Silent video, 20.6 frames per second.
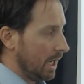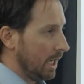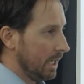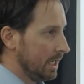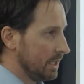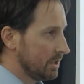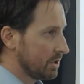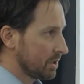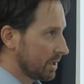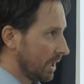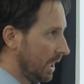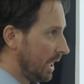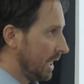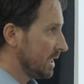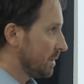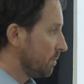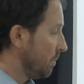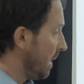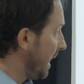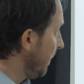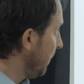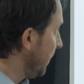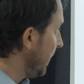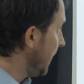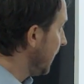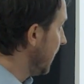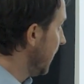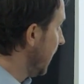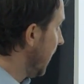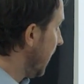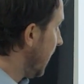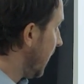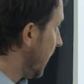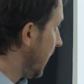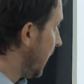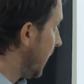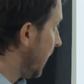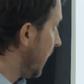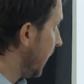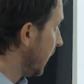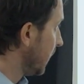his size, maybe
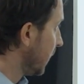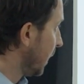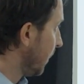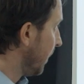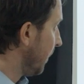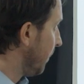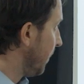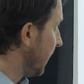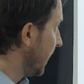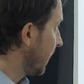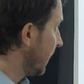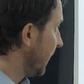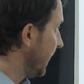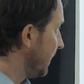a little bit bigger.